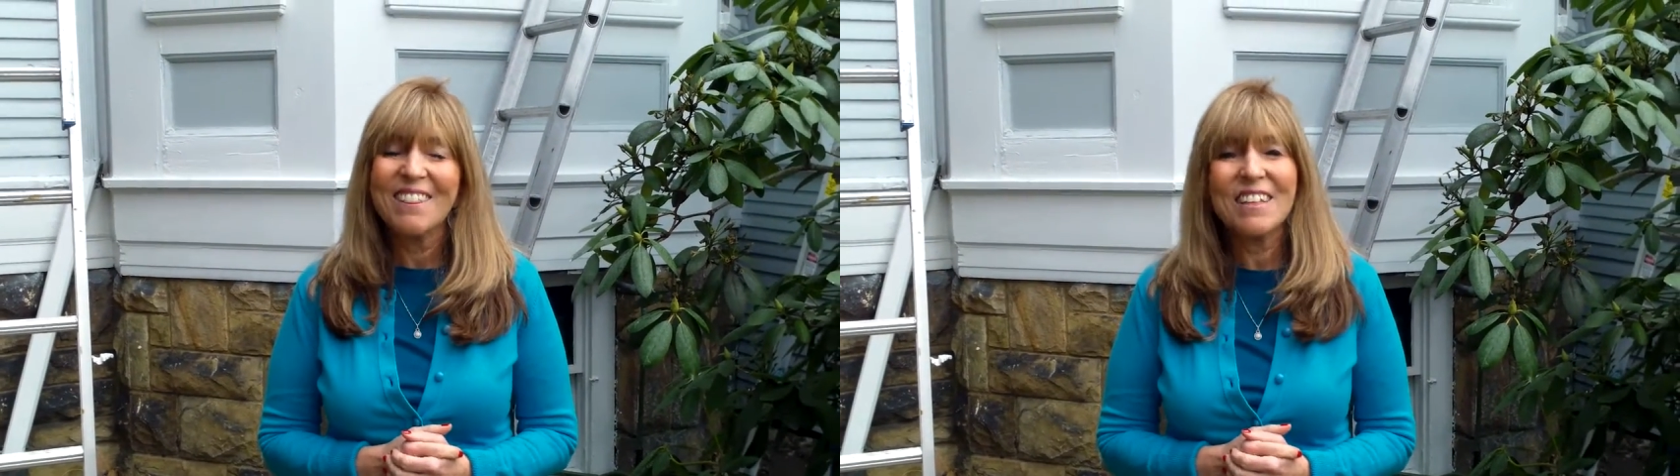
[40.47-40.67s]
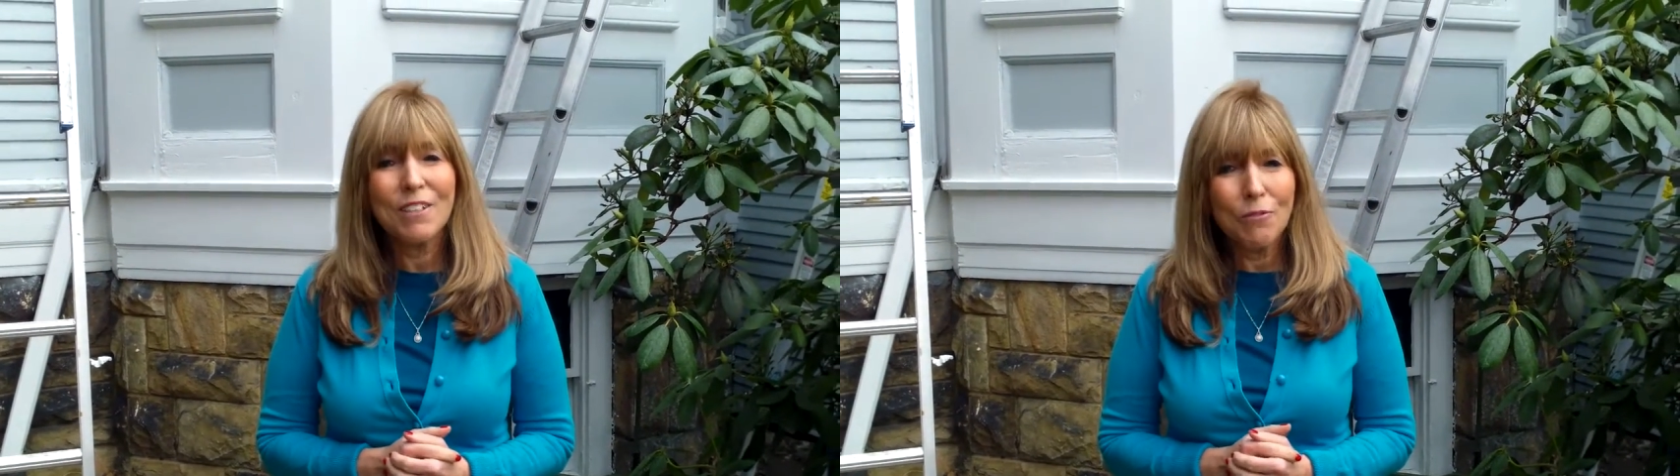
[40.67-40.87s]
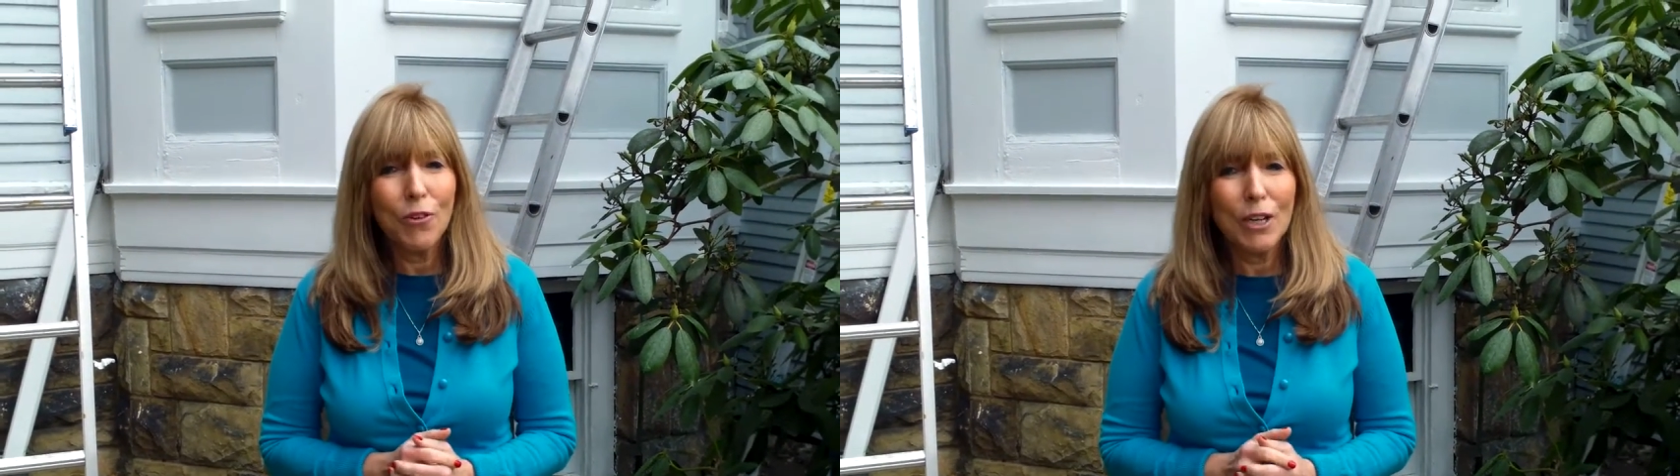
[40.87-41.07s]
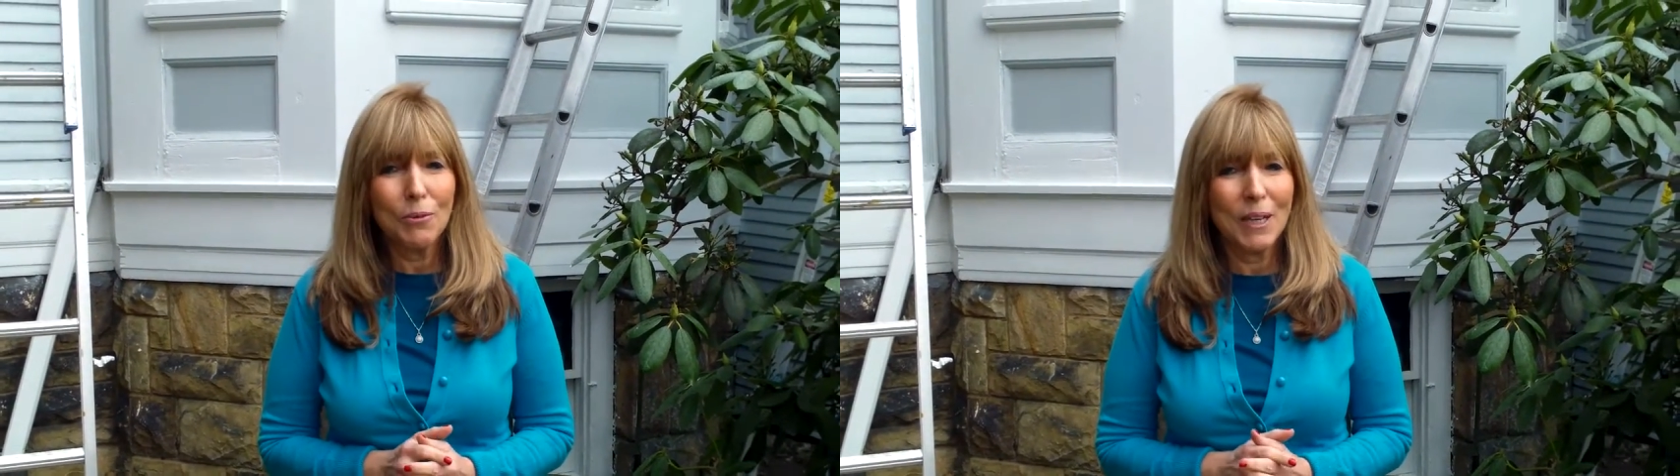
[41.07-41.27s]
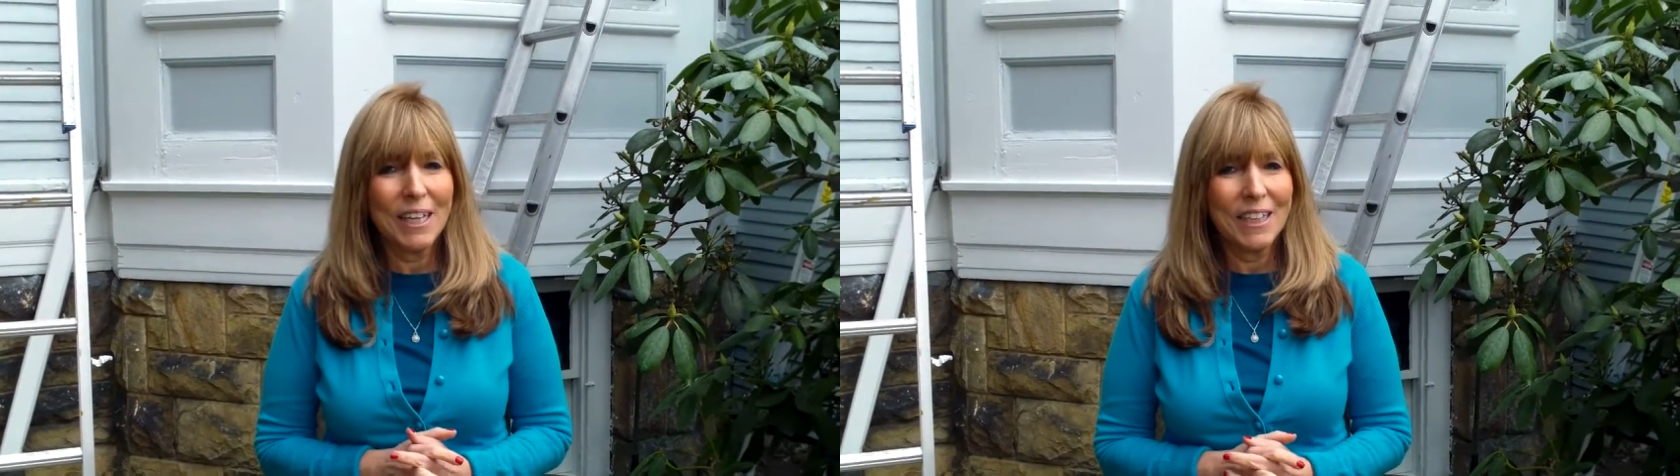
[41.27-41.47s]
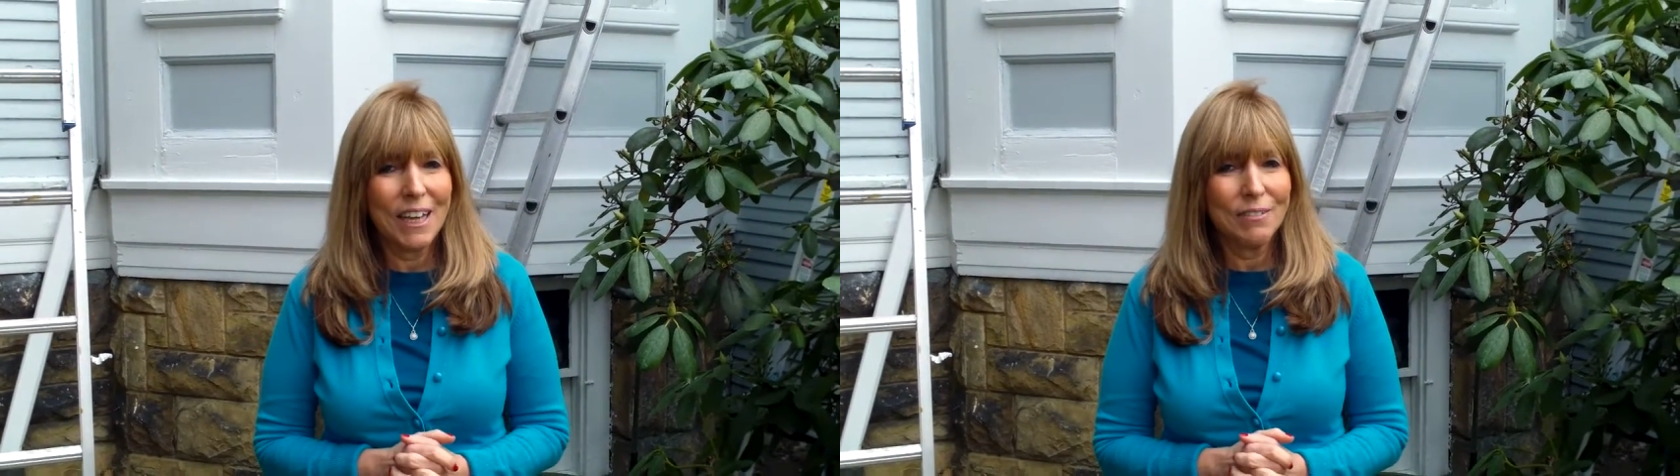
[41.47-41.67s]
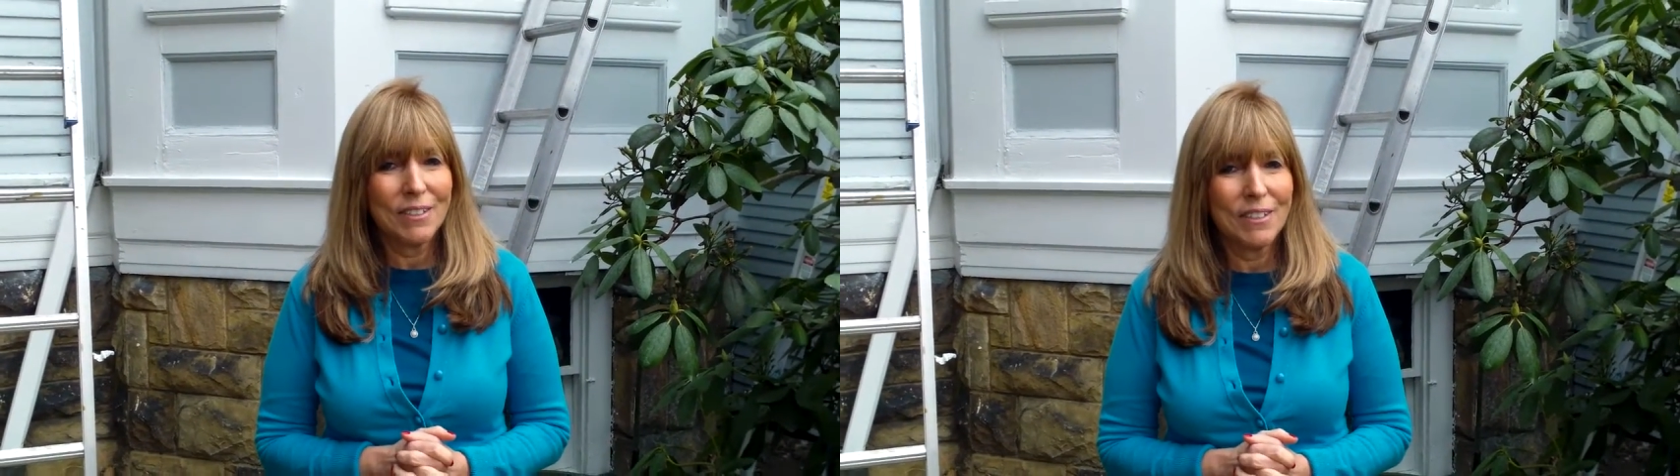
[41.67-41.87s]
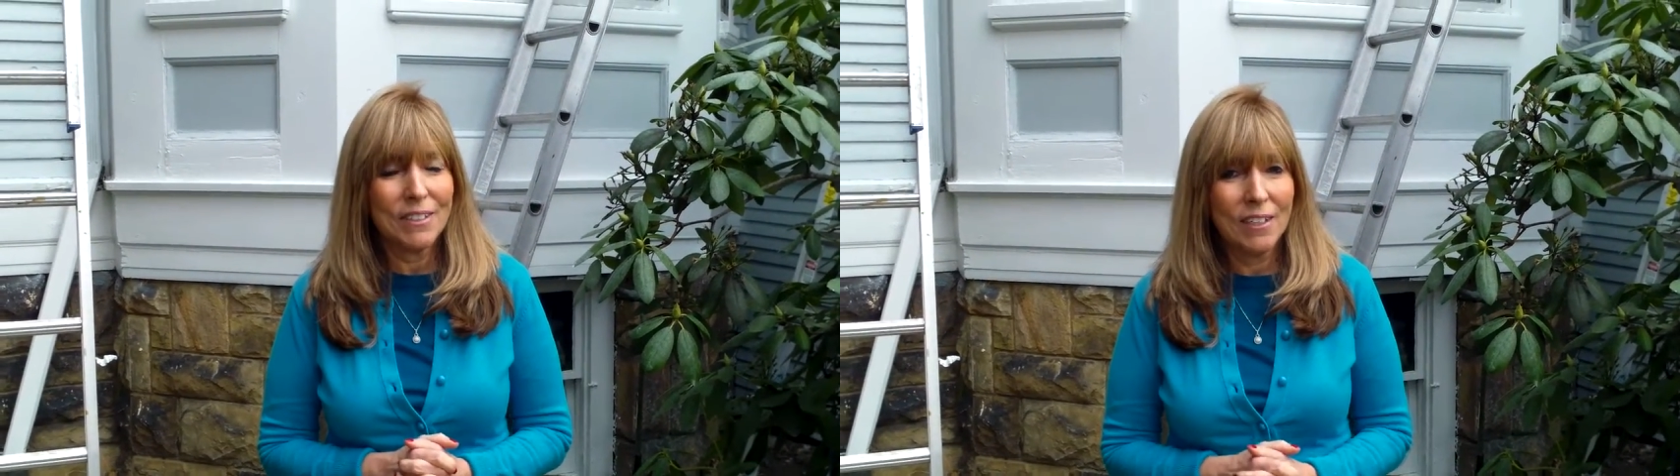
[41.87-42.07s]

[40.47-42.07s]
There's a void where he left.